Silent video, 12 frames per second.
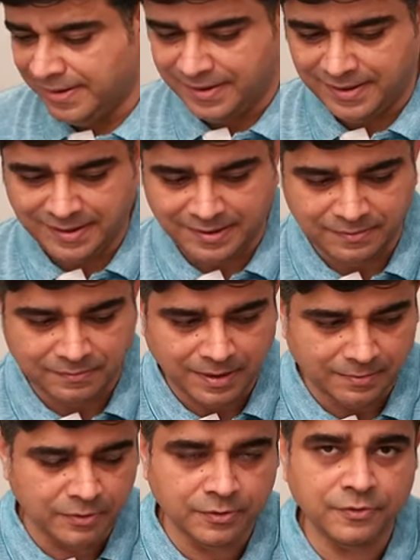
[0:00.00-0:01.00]
and
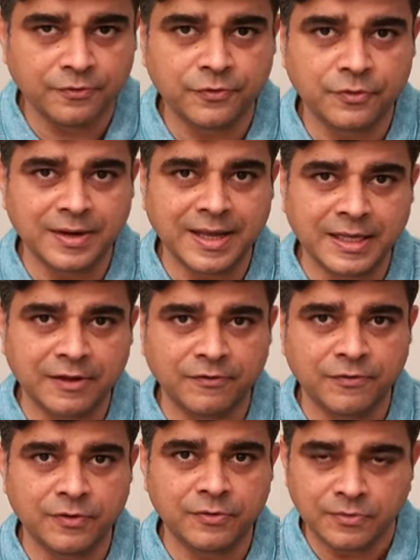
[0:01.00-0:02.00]
I'm going to do a few lines
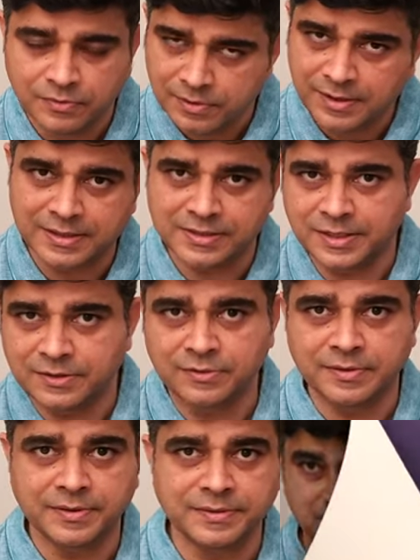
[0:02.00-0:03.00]
for you let's get to it